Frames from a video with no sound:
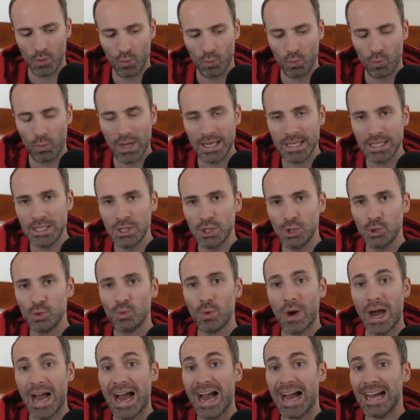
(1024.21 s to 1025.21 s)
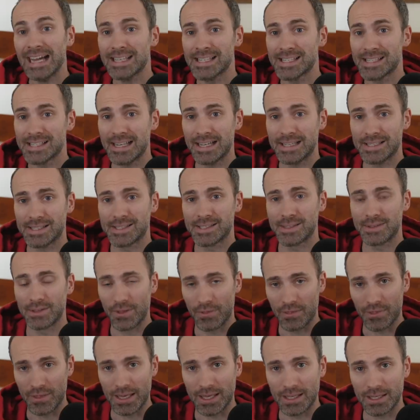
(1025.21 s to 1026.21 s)
when you access
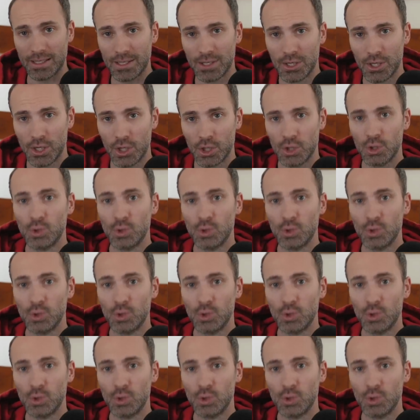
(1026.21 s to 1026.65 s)
the thing,